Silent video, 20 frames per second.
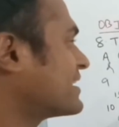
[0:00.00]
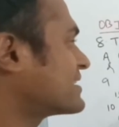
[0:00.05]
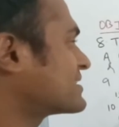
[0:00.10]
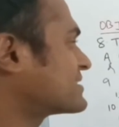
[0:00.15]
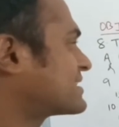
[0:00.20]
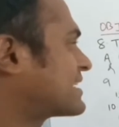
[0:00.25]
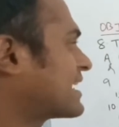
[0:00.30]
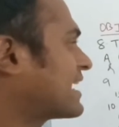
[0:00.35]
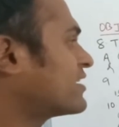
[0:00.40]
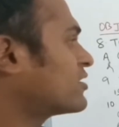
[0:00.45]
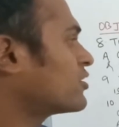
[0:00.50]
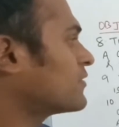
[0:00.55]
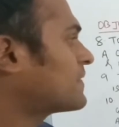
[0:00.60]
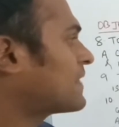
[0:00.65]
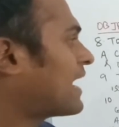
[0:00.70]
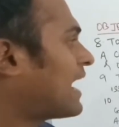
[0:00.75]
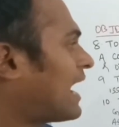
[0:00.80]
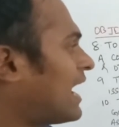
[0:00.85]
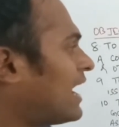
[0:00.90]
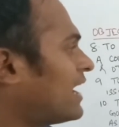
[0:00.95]
a
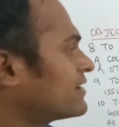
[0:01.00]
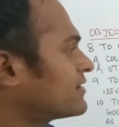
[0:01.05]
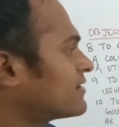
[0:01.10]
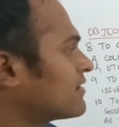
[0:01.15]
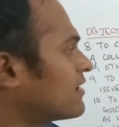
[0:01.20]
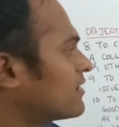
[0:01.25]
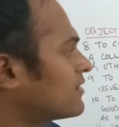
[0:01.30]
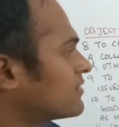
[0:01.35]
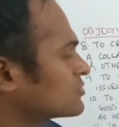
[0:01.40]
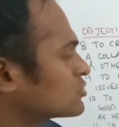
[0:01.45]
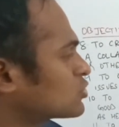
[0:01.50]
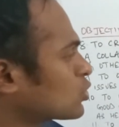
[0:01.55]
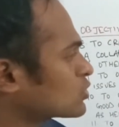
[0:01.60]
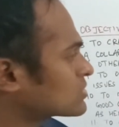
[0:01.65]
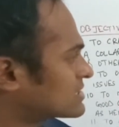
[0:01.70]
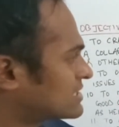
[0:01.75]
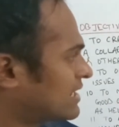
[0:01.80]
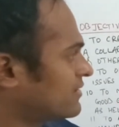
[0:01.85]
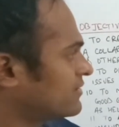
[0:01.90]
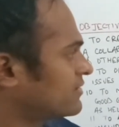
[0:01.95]
state-of-the-art
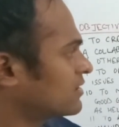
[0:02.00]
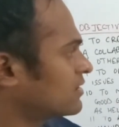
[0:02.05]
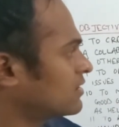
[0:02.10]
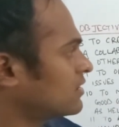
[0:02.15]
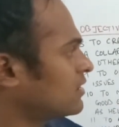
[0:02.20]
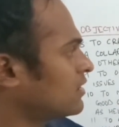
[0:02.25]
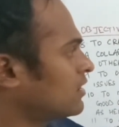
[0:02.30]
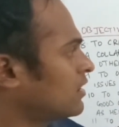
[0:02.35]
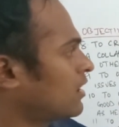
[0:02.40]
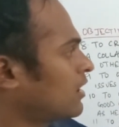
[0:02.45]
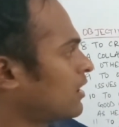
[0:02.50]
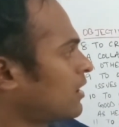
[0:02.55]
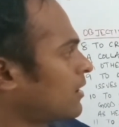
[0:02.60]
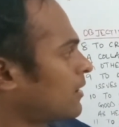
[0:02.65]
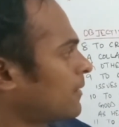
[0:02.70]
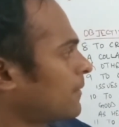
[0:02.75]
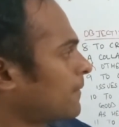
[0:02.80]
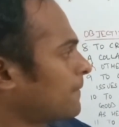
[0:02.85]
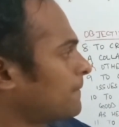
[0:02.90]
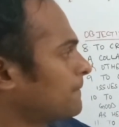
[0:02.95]
resource center,
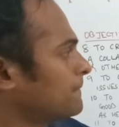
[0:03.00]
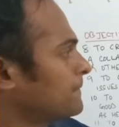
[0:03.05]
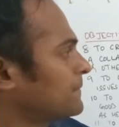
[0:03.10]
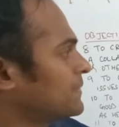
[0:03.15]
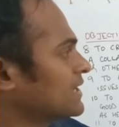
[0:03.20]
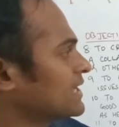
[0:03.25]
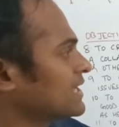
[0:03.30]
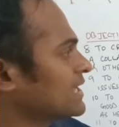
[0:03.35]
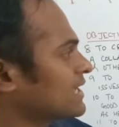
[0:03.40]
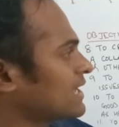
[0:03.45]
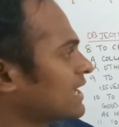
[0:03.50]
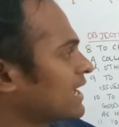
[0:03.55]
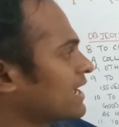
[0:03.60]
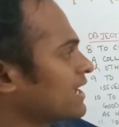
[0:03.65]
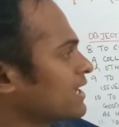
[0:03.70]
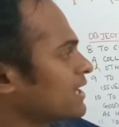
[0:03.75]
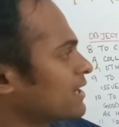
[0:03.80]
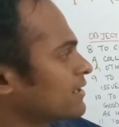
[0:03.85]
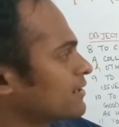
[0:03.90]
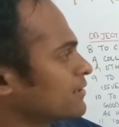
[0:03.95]
be
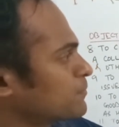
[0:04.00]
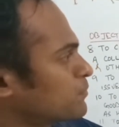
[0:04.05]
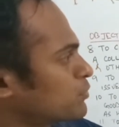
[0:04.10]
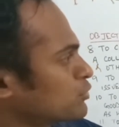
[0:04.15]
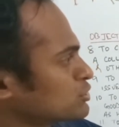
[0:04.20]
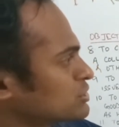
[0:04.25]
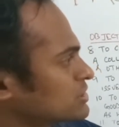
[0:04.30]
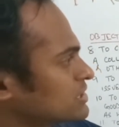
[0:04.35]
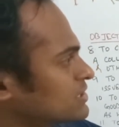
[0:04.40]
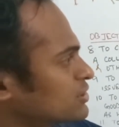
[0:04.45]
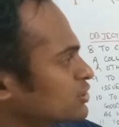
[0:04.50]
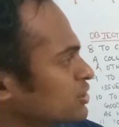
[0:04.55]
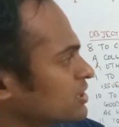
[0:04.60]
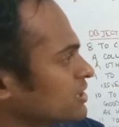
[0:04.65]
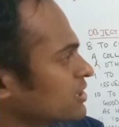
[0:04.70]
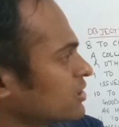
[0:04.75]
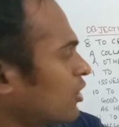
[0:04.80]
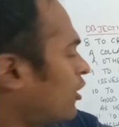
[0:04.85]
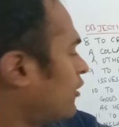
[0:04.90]
a repository